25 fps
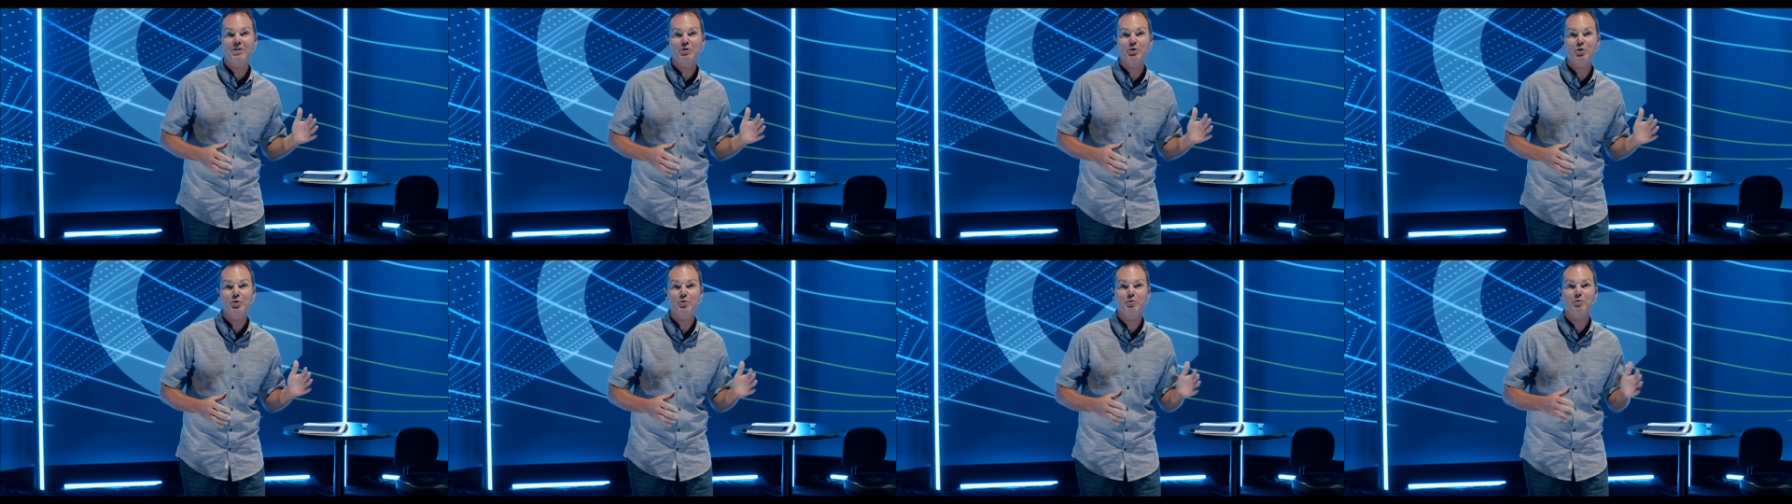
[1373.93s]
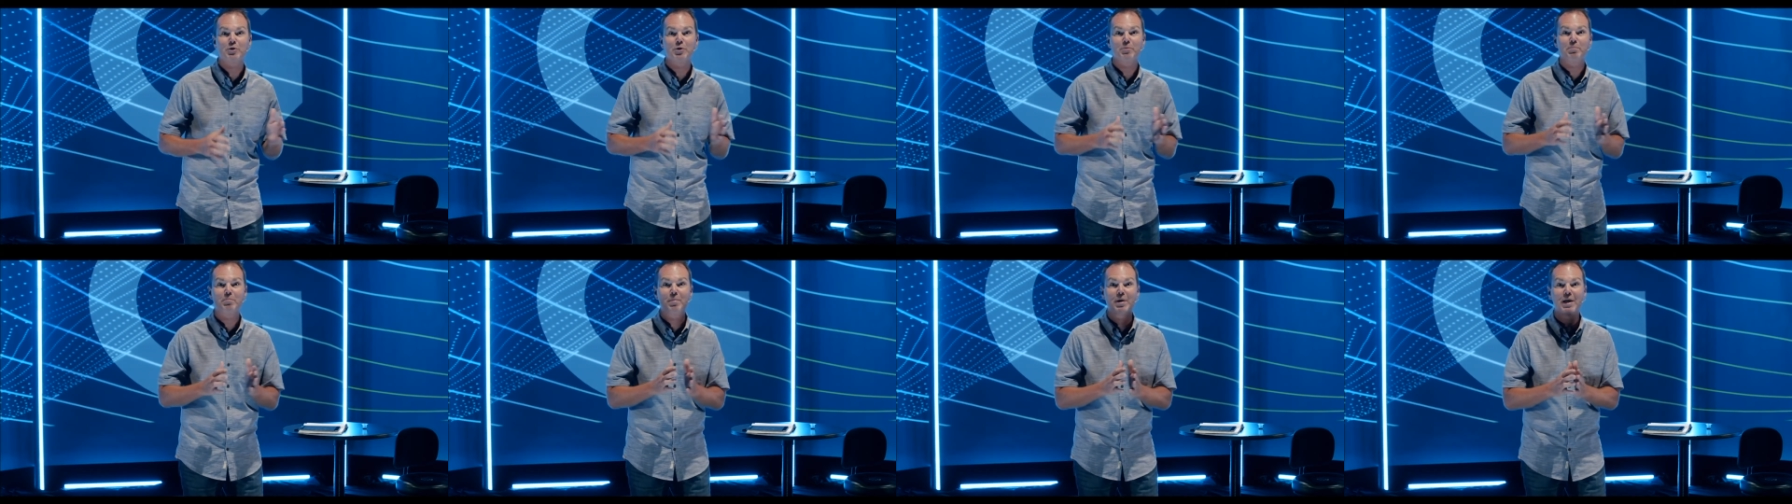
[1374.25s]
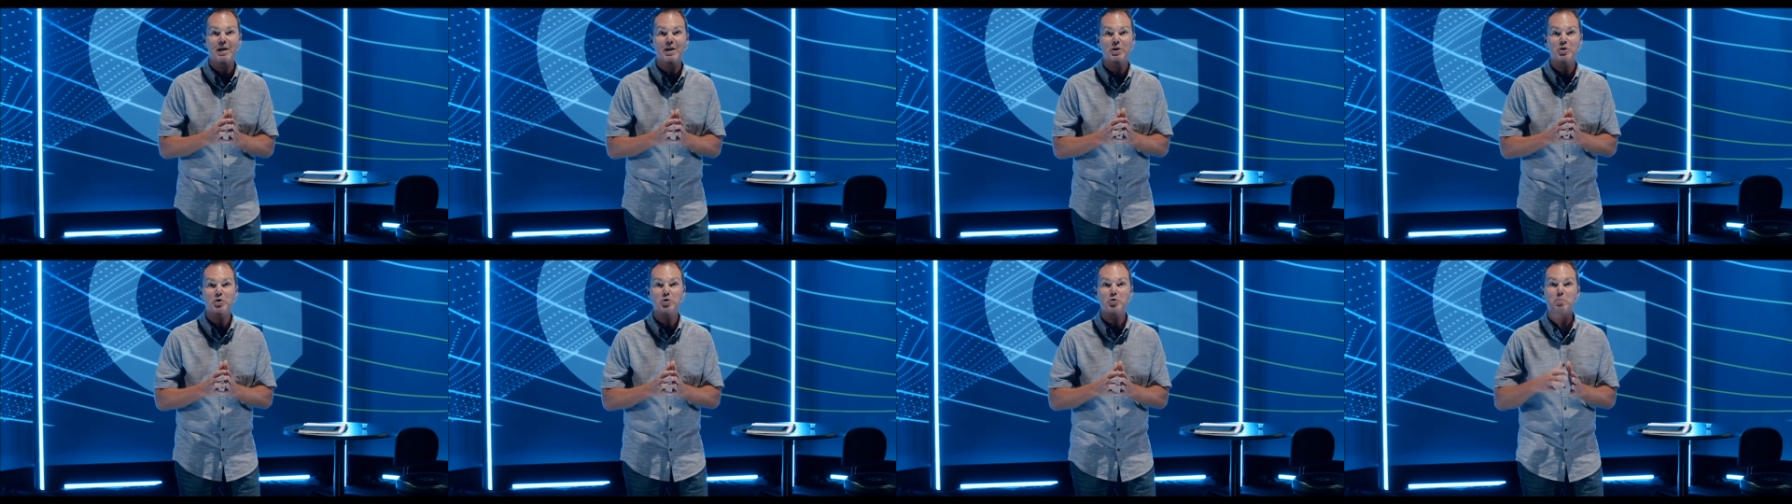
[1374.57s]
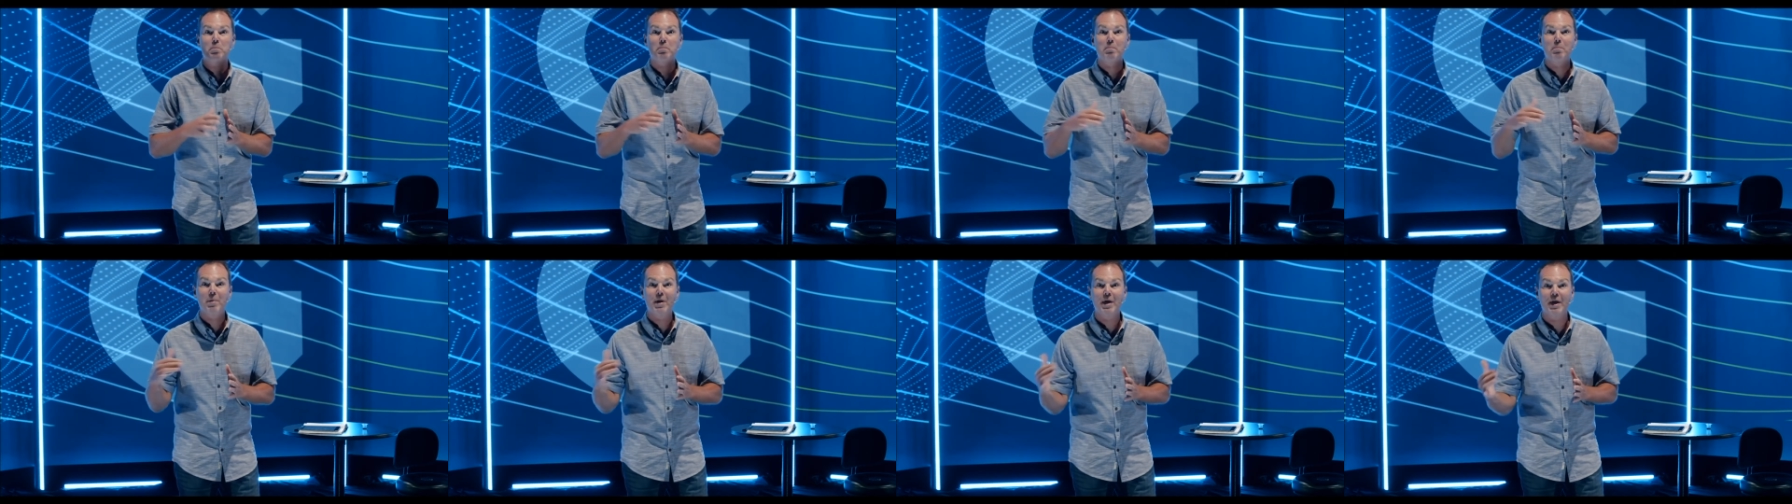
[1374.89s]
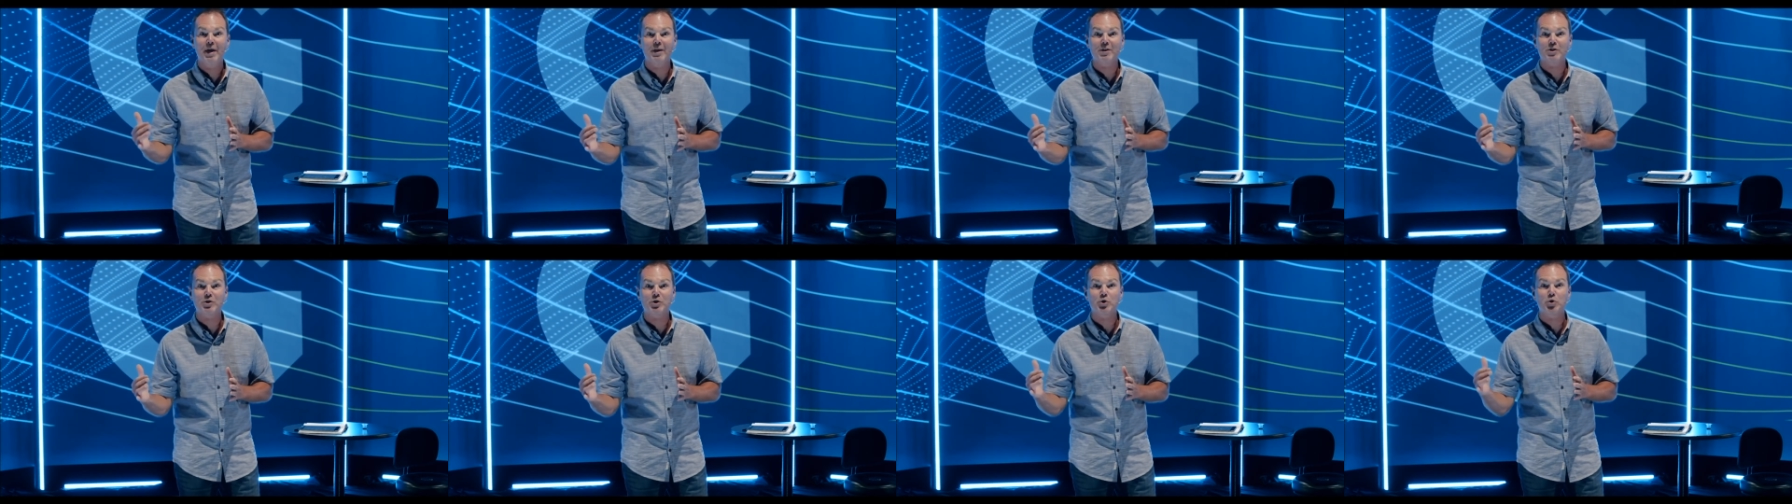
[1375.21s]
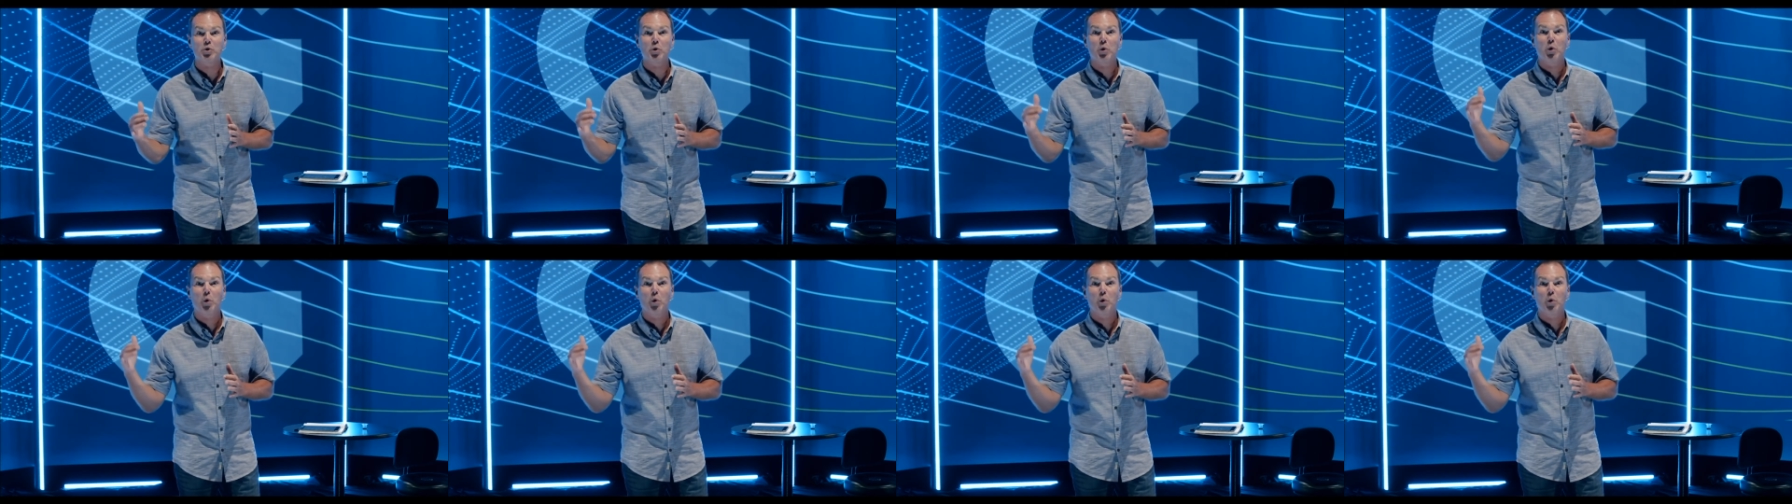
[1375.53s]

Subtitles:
you to make you miss